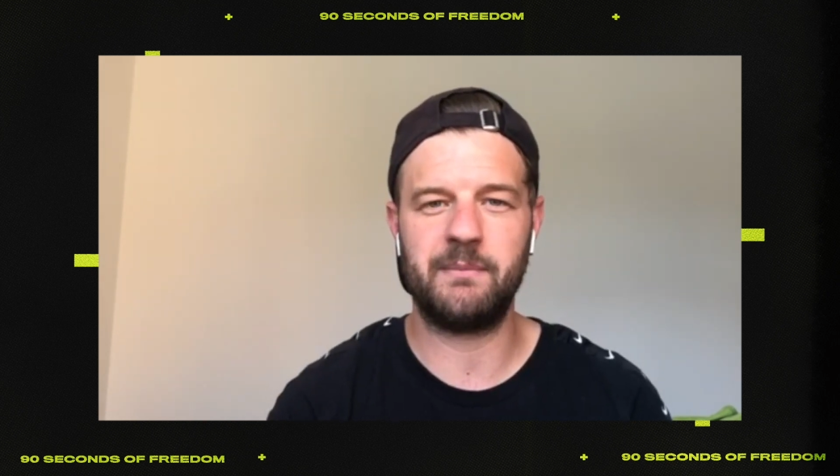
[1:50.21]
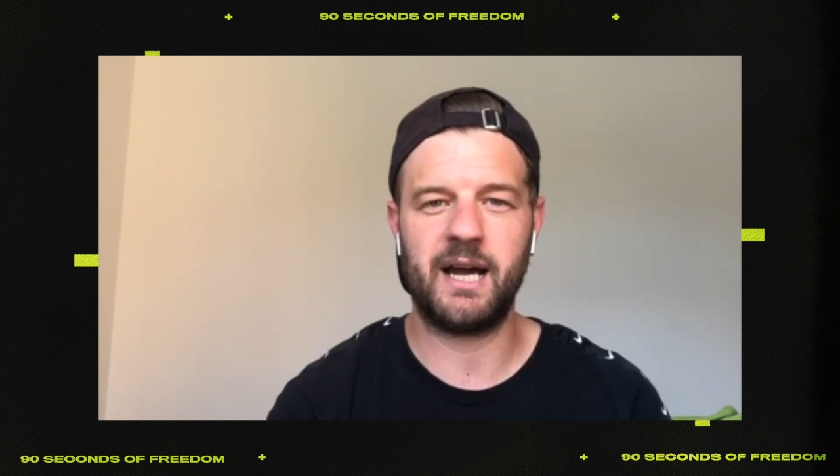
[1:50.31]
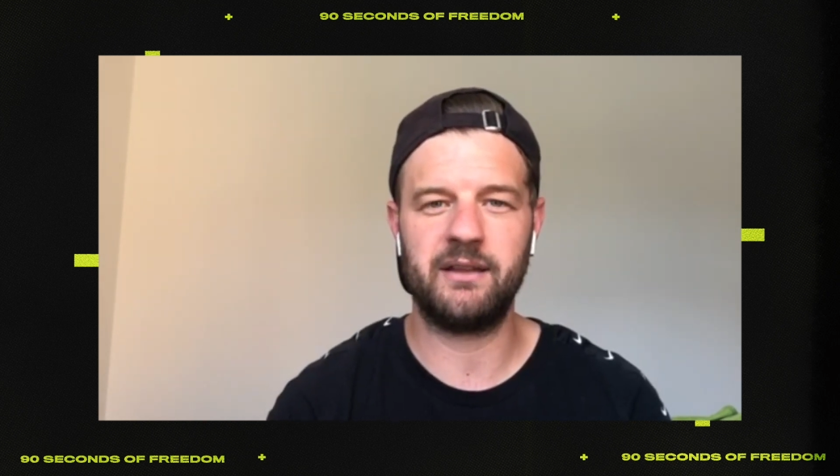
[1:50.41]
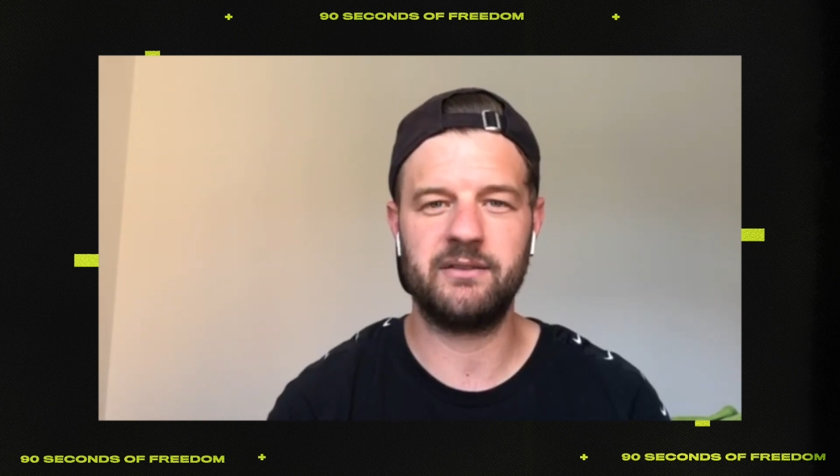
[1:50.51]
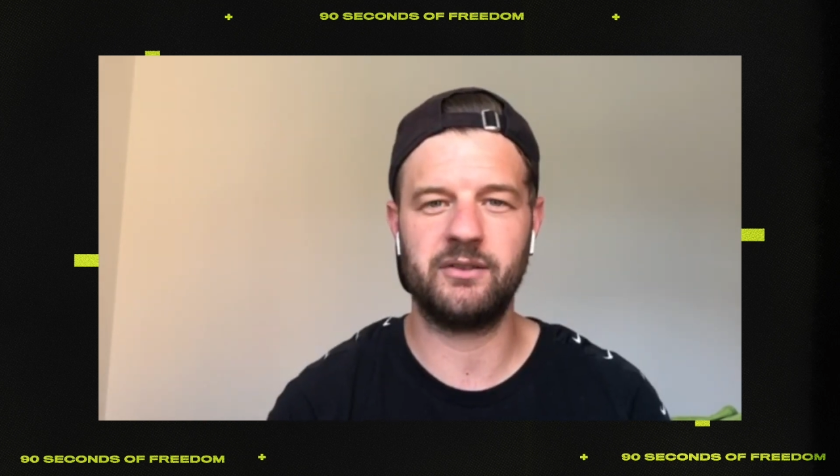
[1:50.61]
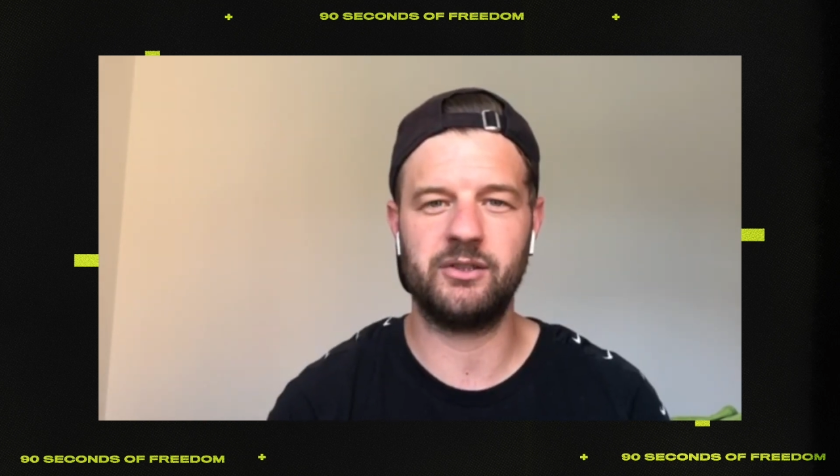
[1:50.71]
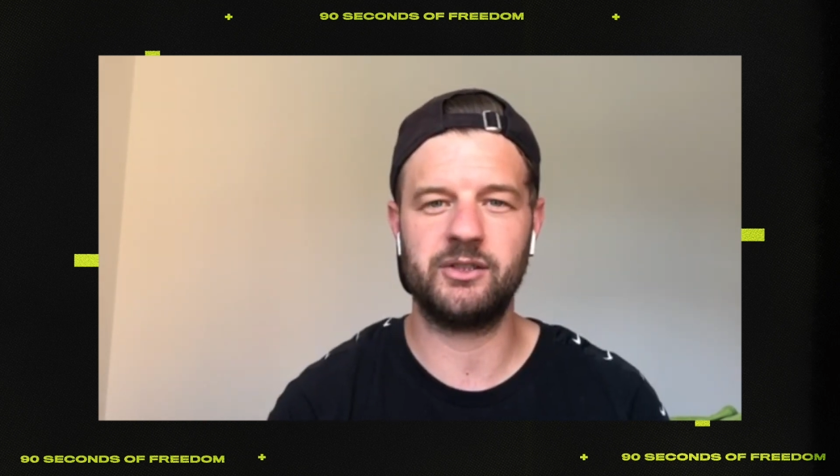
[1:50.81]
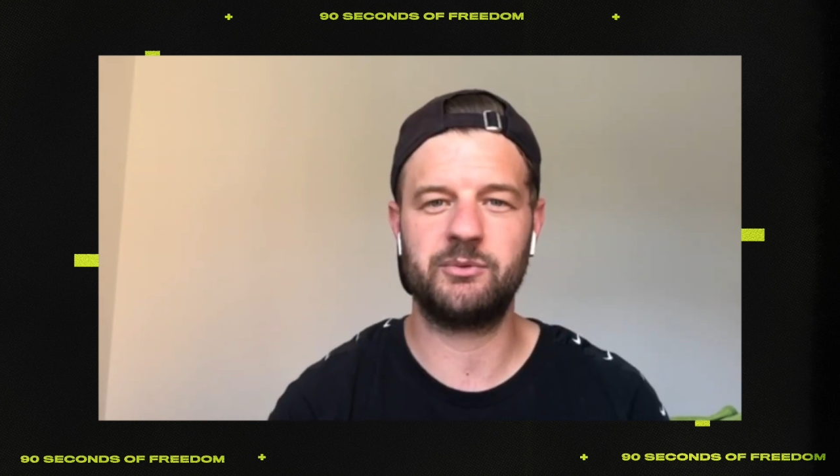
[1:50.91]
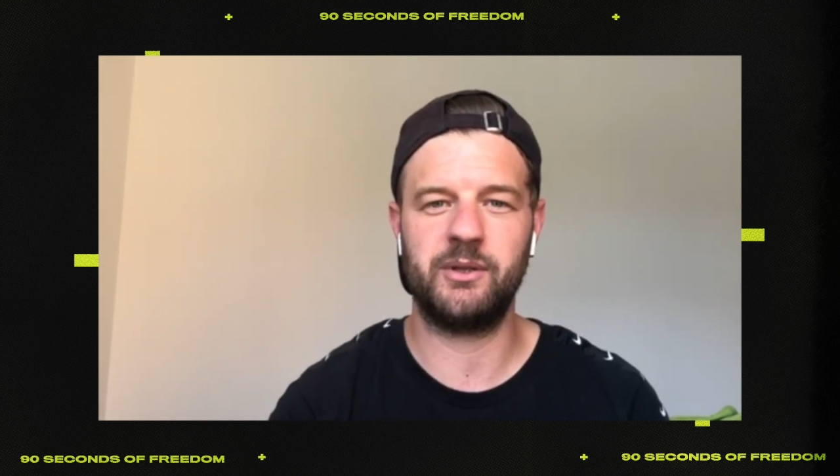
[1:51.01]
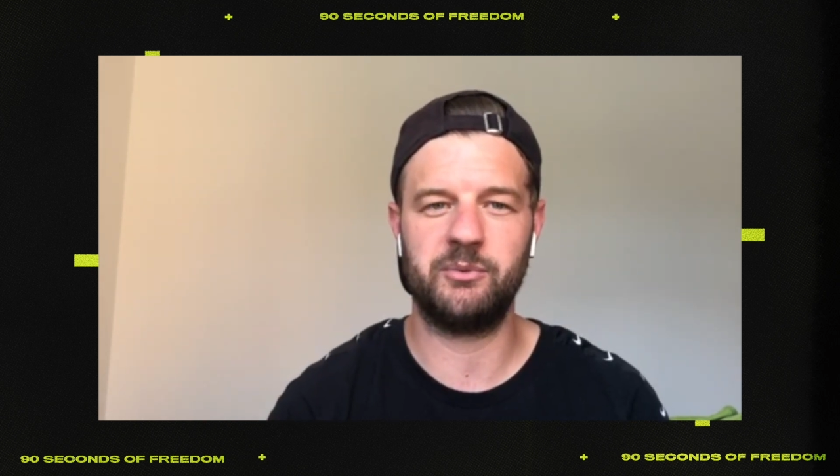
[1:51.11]
my
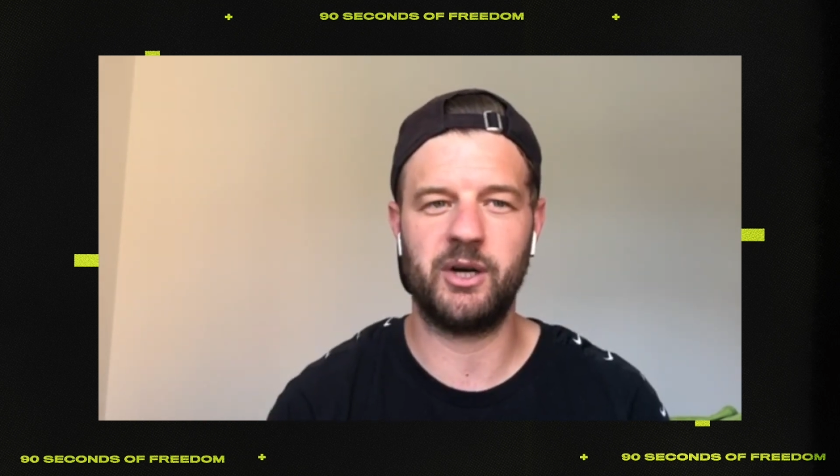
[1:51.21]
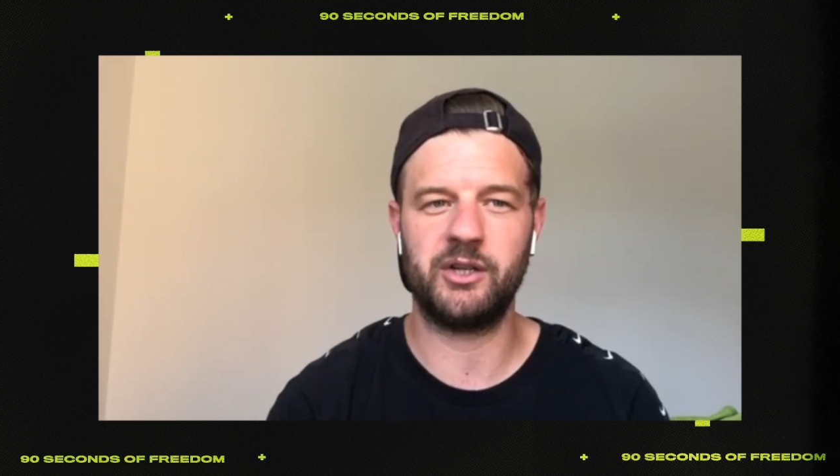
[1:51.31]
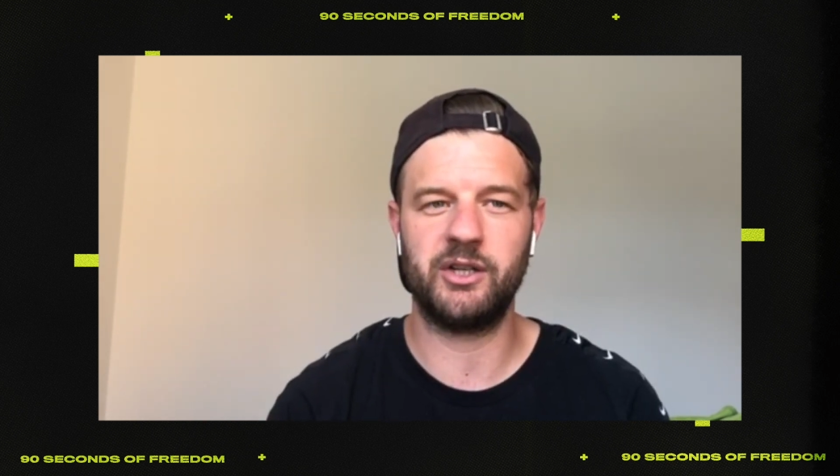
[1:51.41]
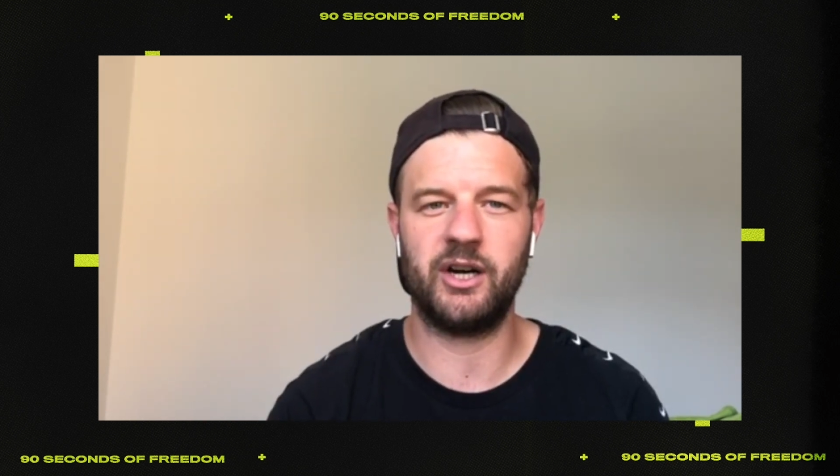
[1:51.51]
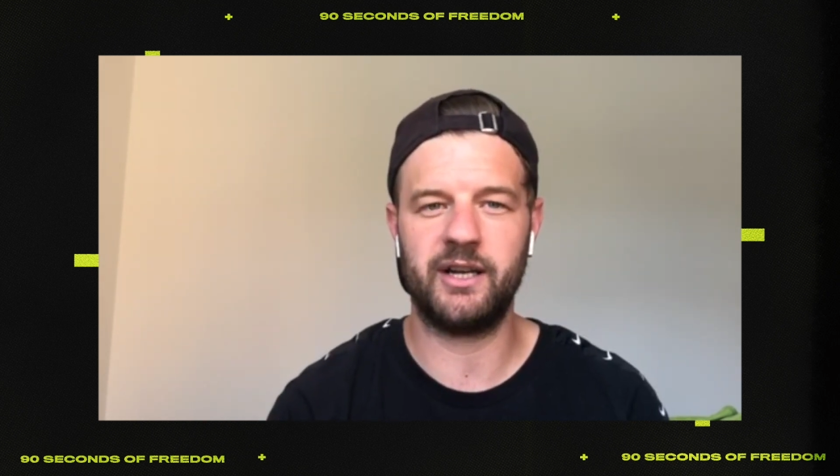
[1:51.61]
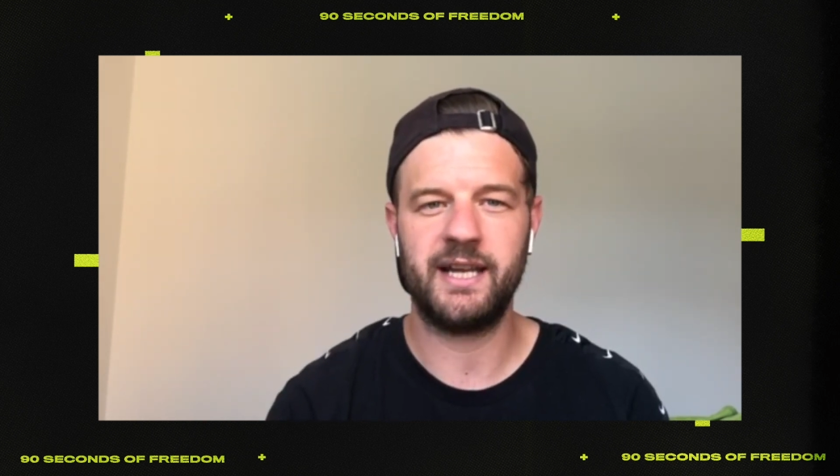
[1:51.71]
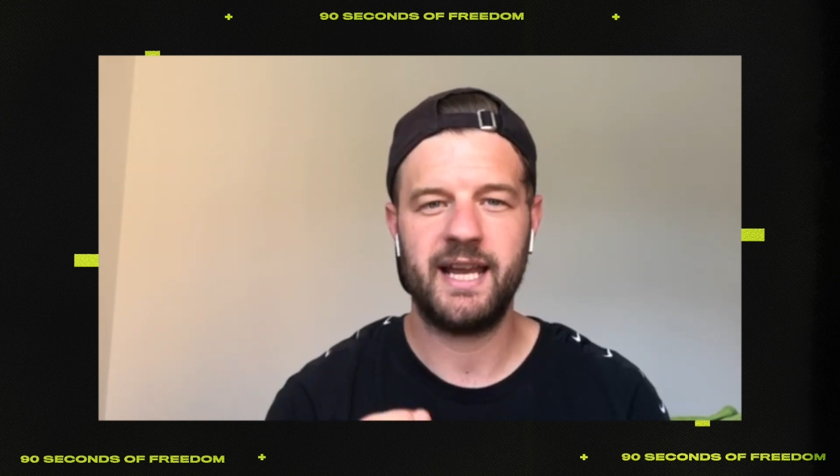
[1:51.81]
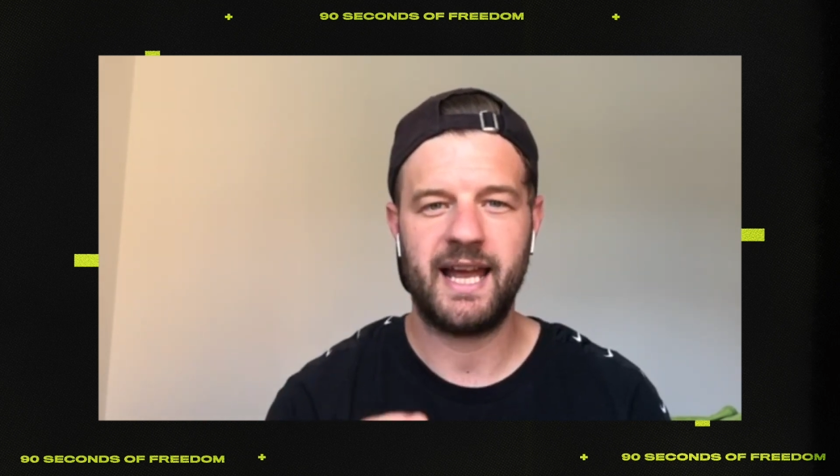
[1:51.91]
thoughts with what God